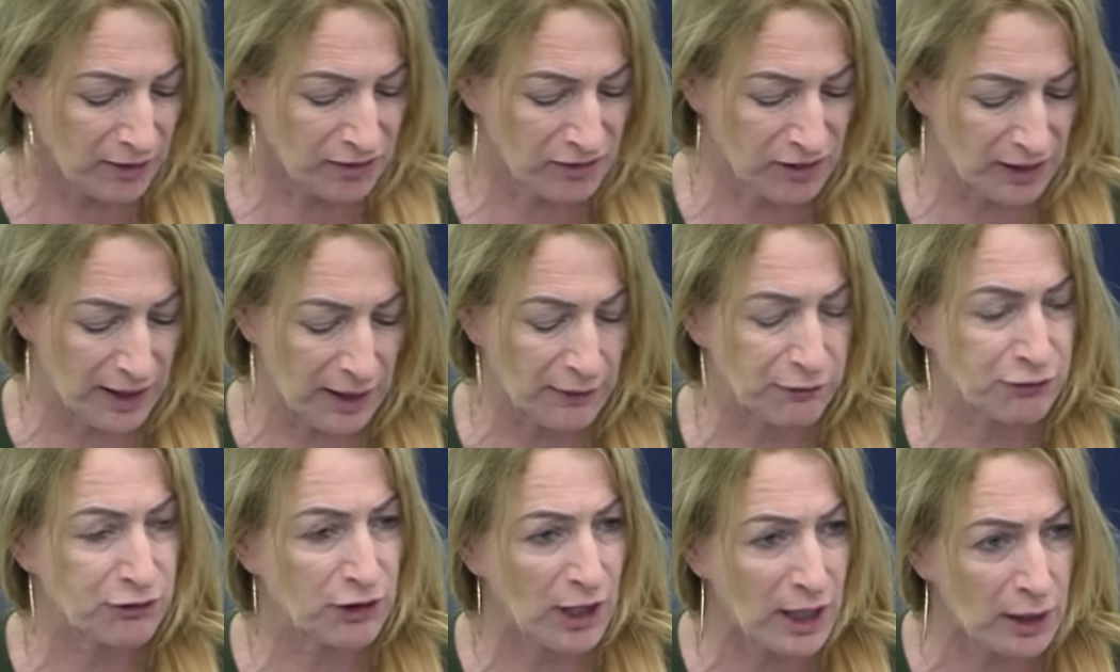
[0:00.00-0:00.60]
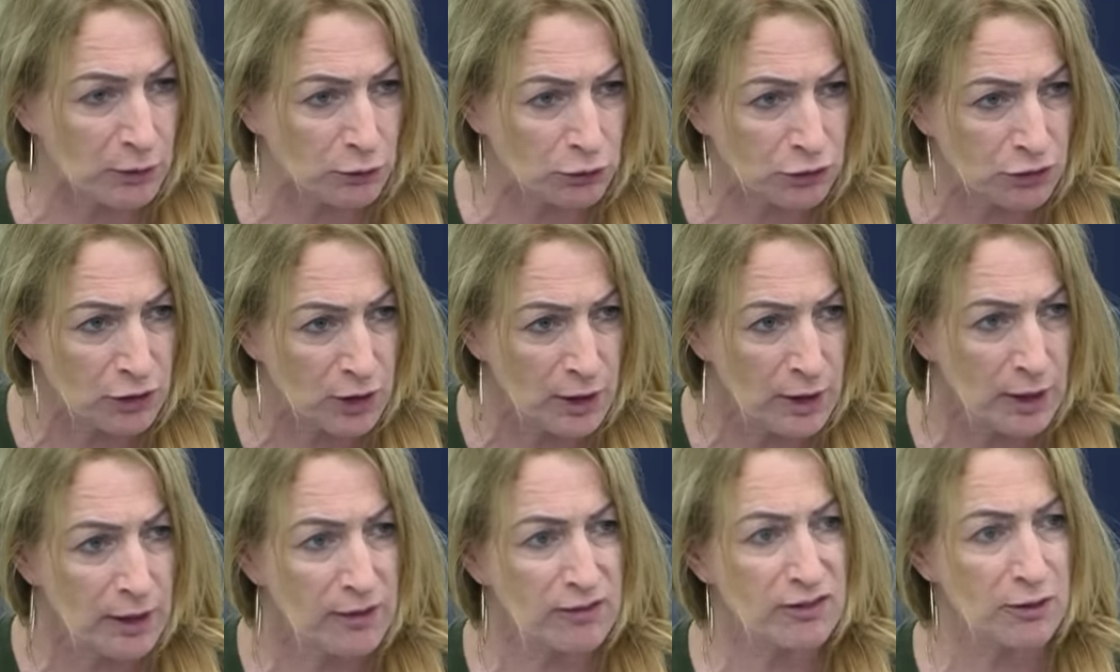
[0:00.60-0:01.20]
has left out,
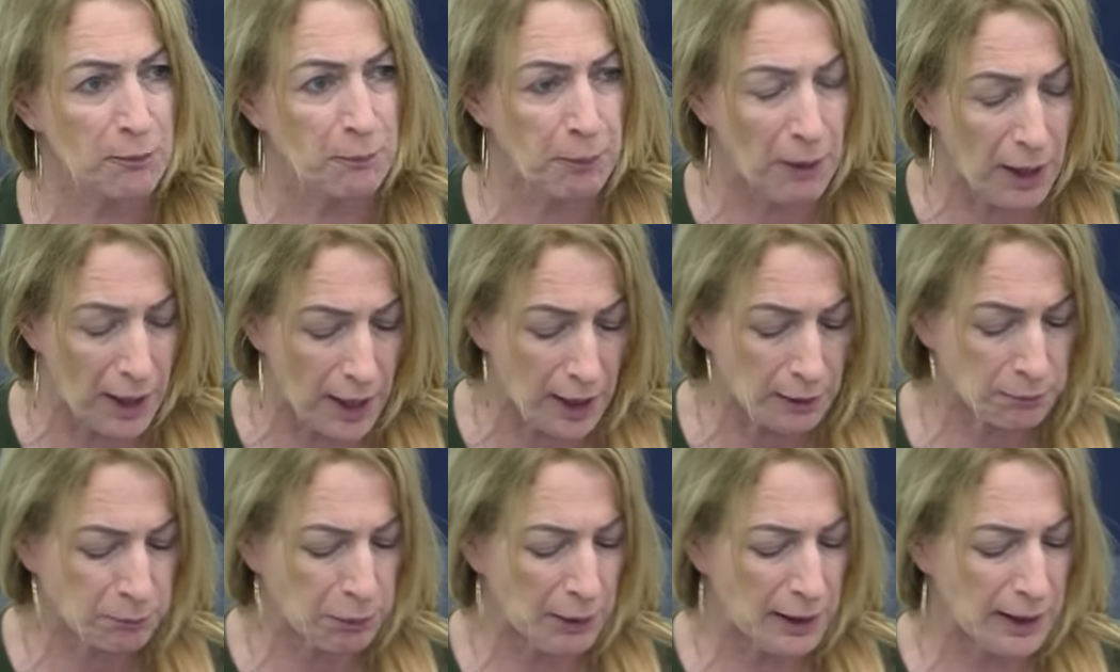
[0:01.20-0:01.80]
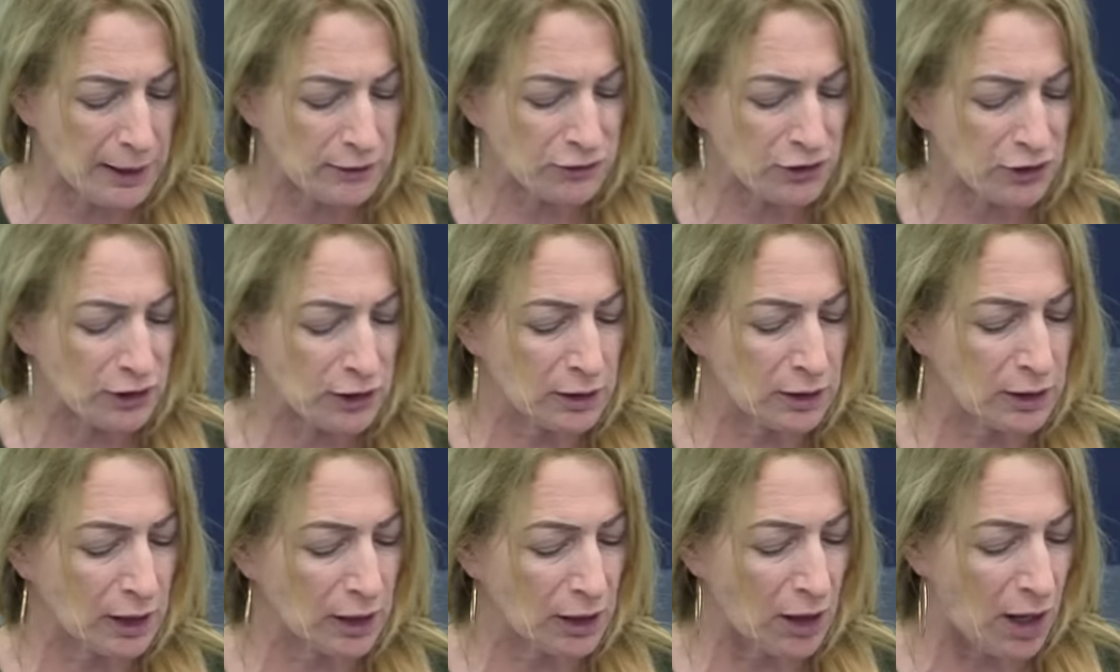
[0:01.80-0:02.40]
is the part played
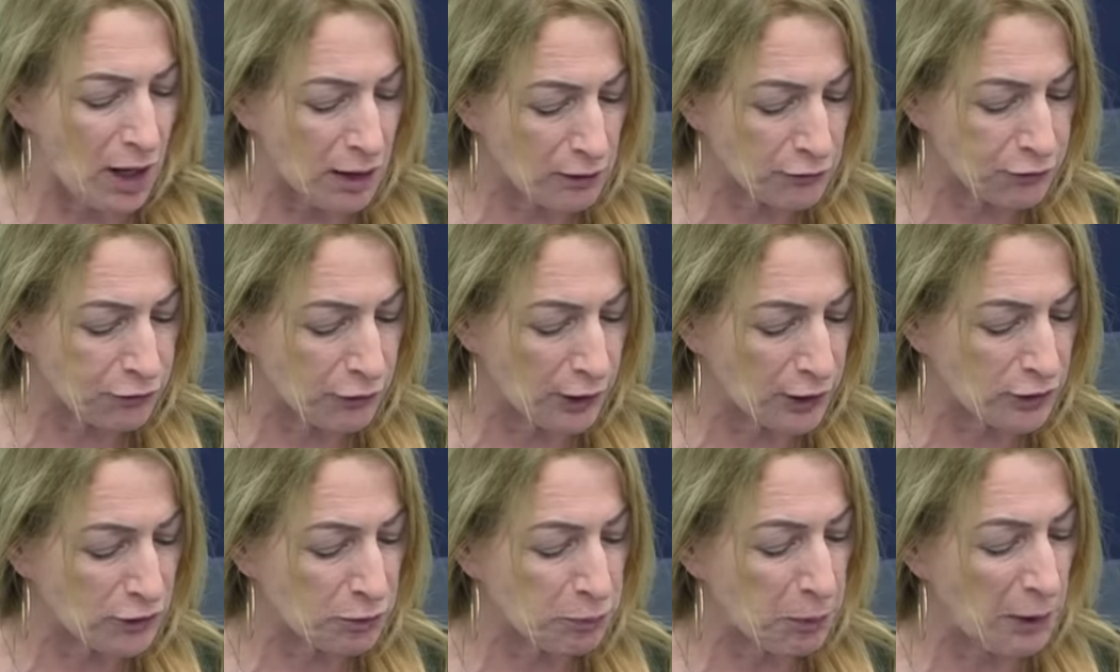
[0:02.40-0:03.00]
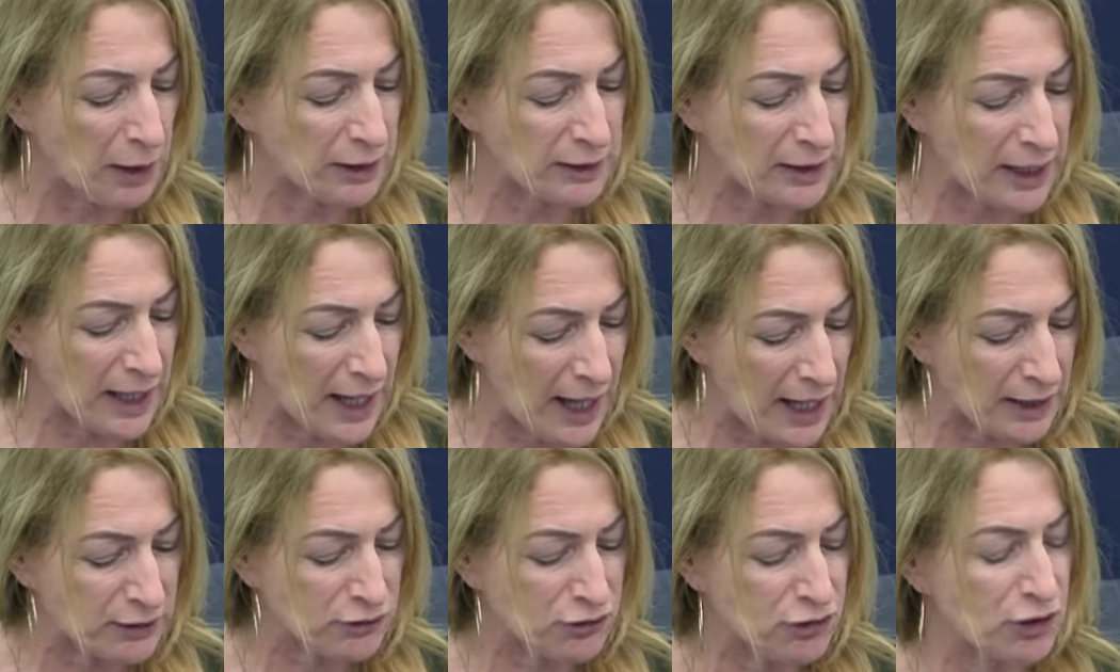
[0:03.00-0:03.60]
in the conflict by the
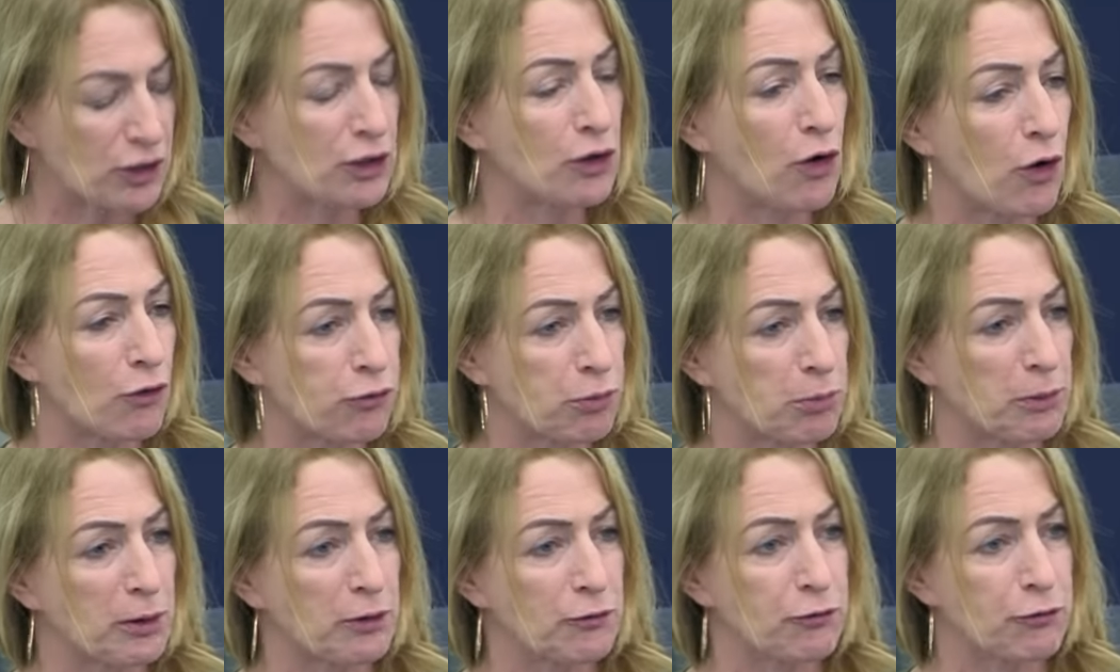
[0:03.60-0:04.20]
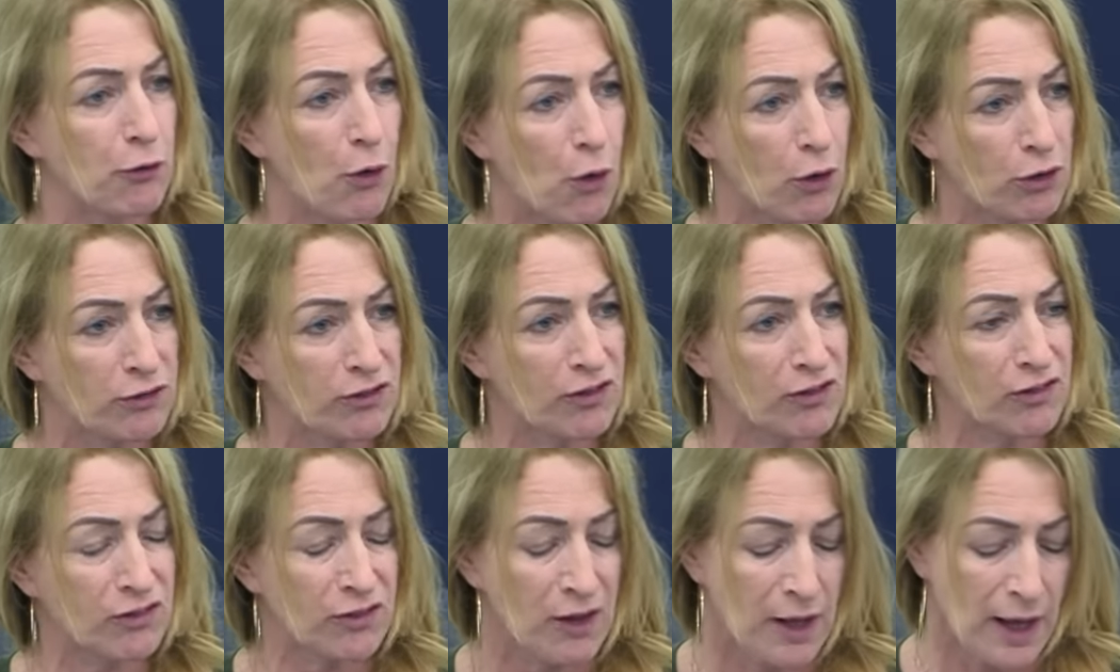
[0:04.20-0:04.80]
anti-government
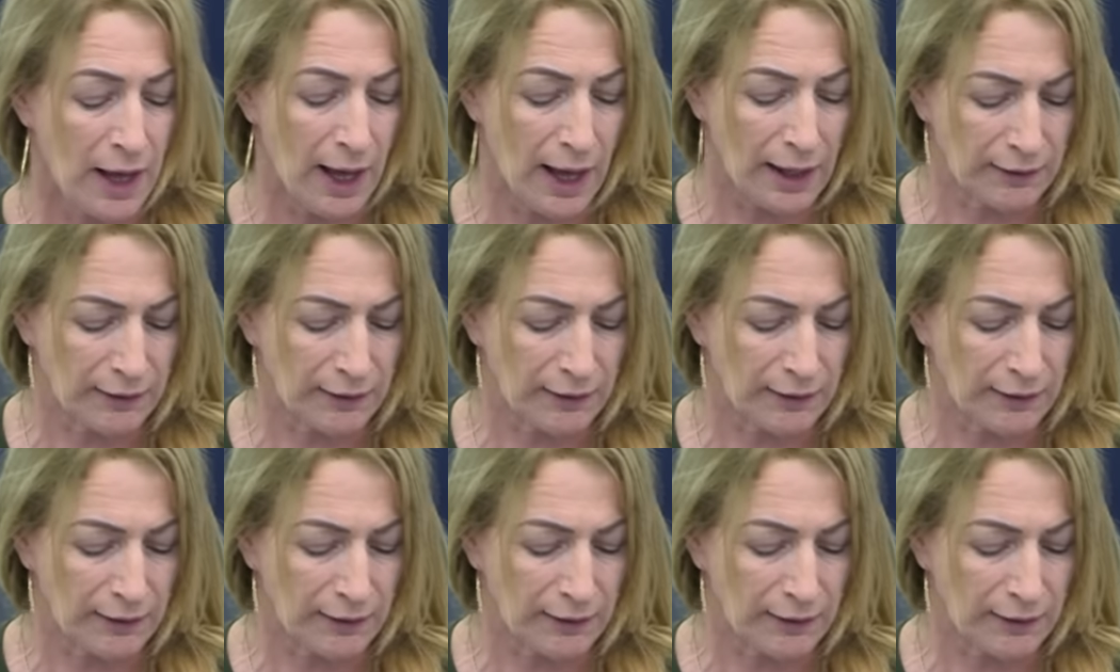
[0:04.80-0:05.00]
forces